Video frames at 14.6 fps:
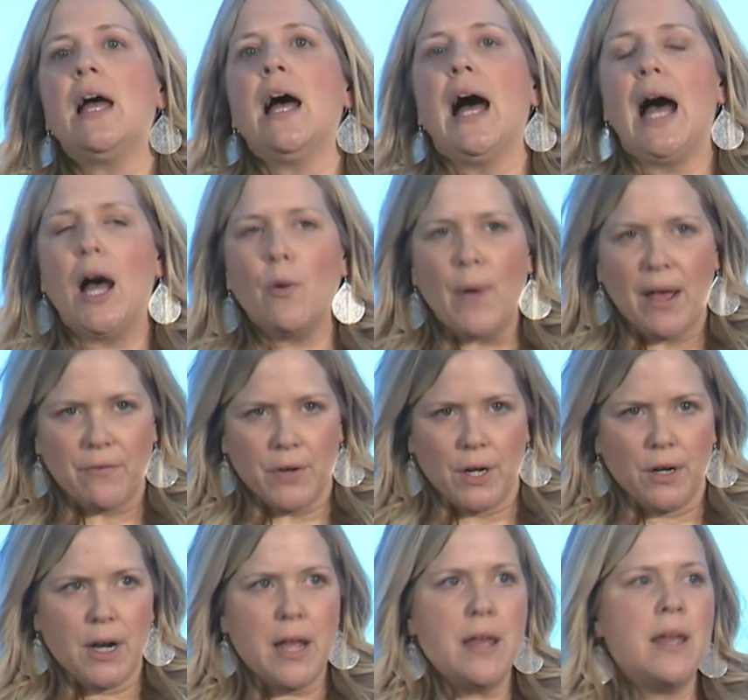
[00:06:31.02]

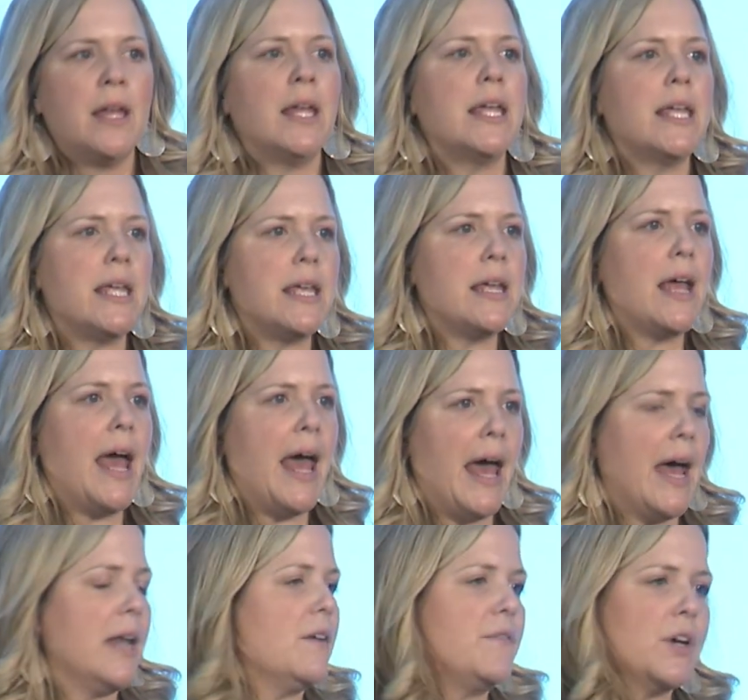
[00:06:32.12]
However, he
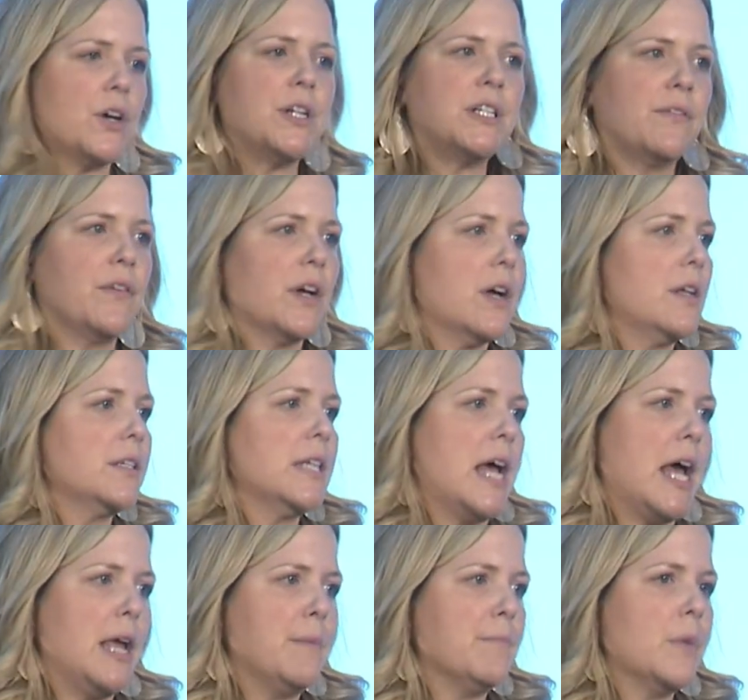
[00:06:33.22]
had a very difficult
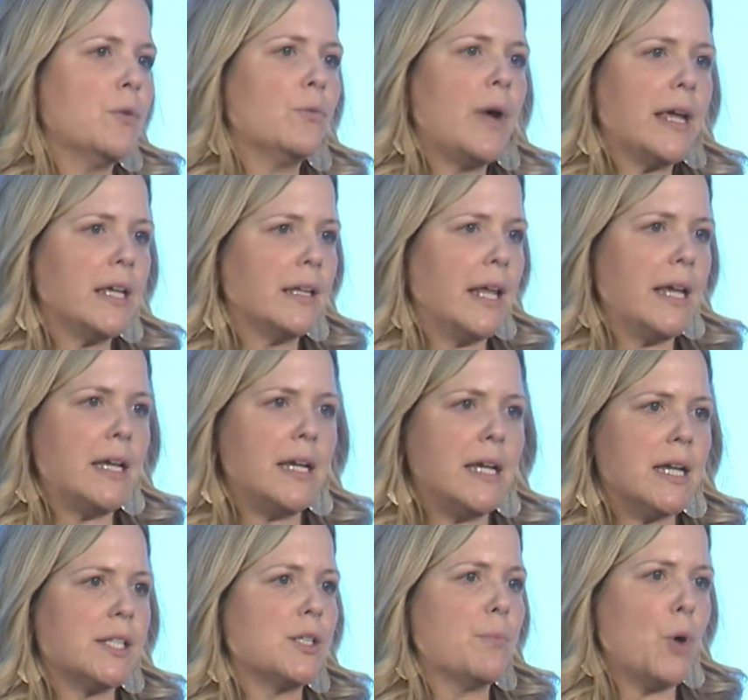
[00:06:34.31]
time regulating
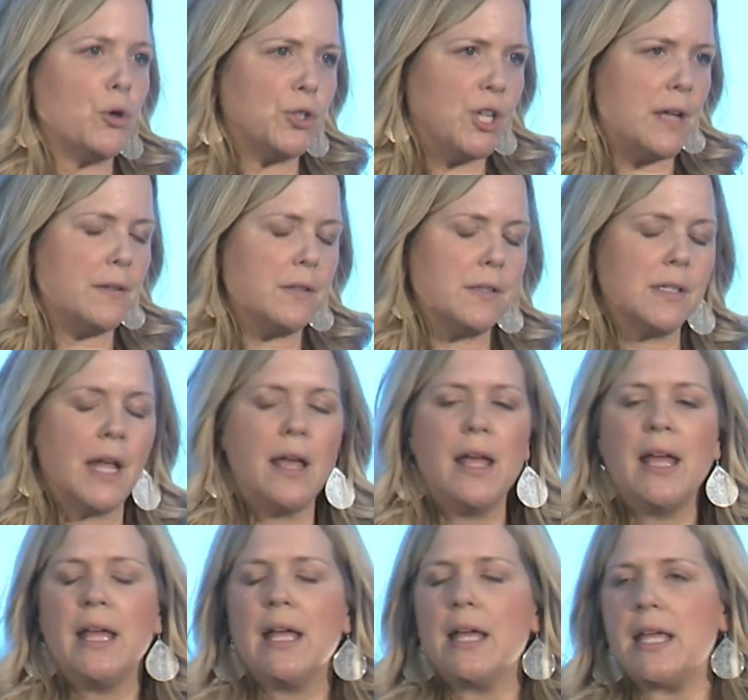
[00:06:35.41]
his emotions.
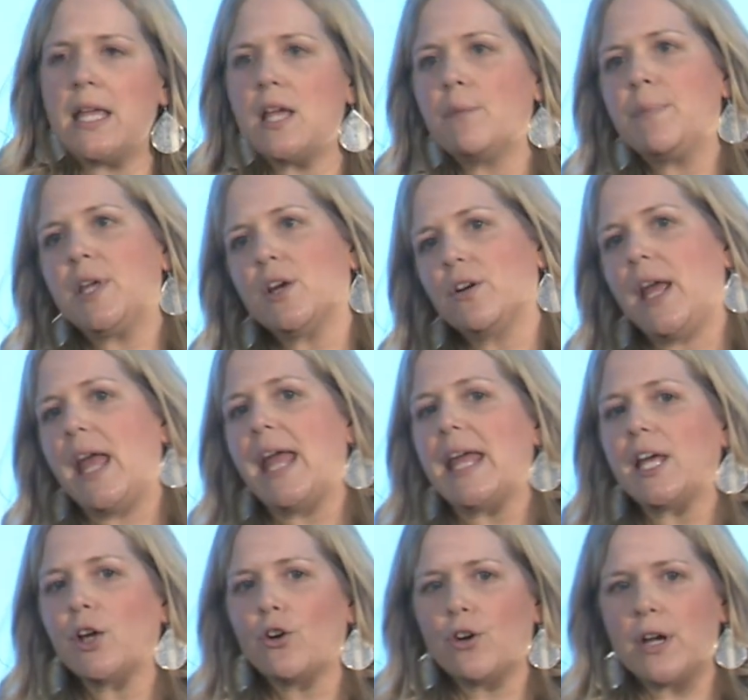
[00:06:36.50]
He appeared
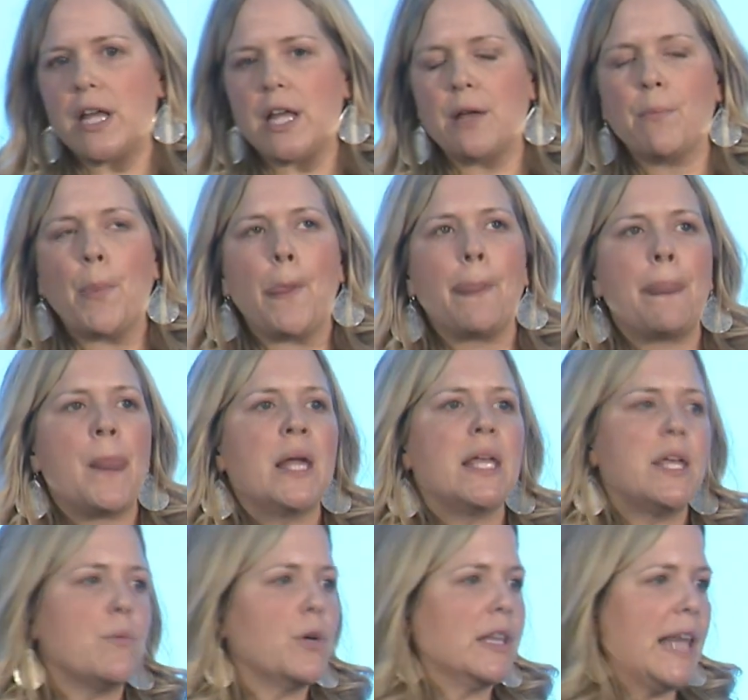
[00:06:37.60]
angry,
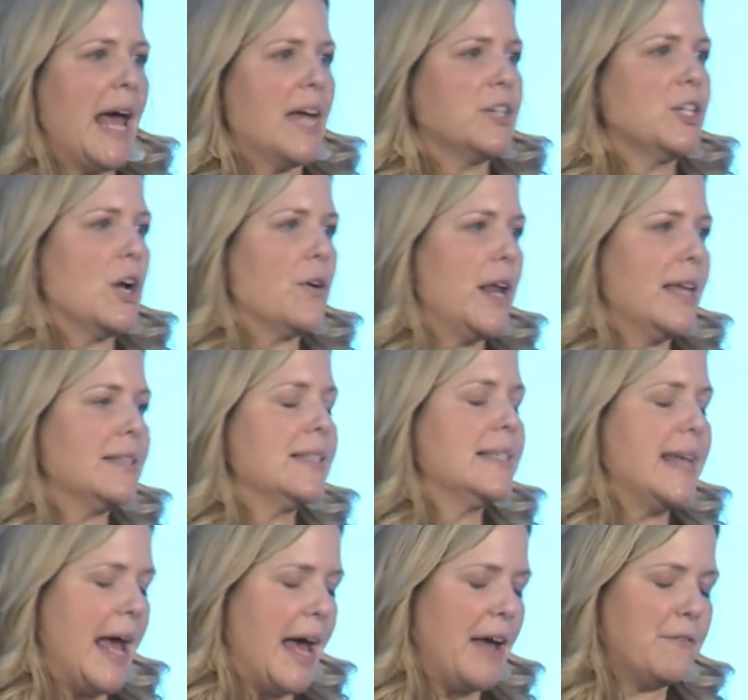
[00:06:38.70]
he would lash out at
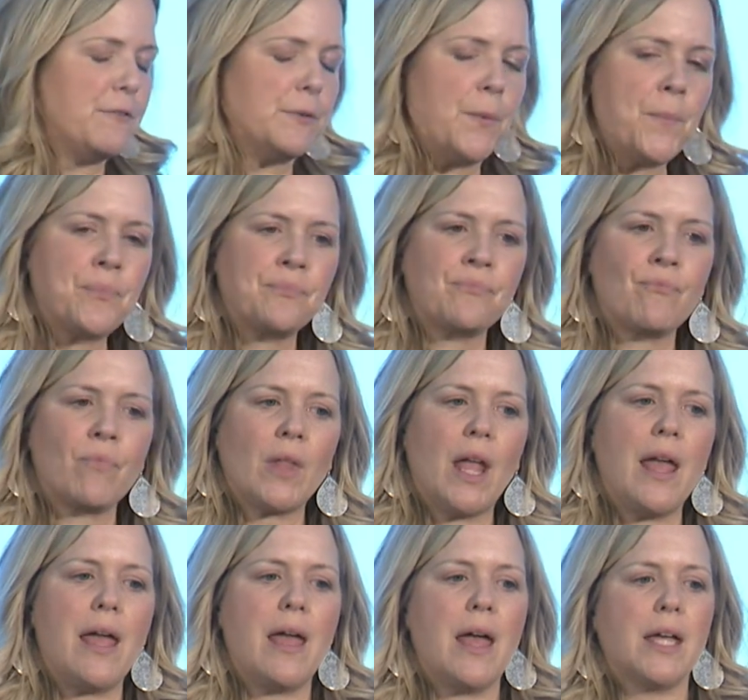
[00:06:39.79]
staff,
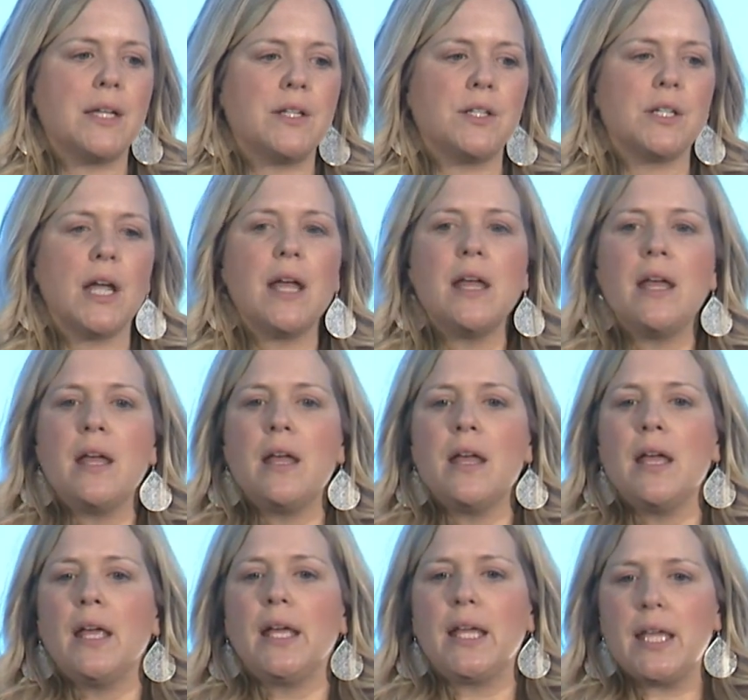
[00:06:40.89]
and
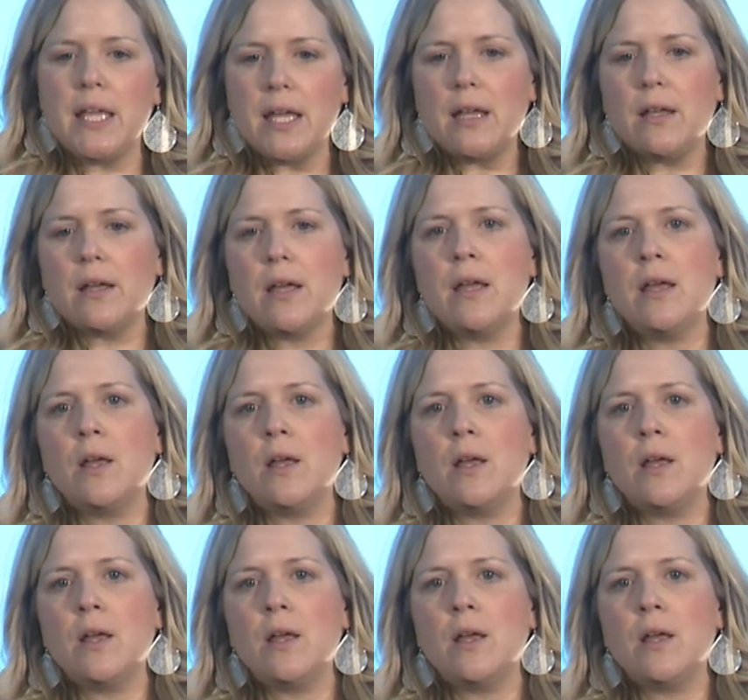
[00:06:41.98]
he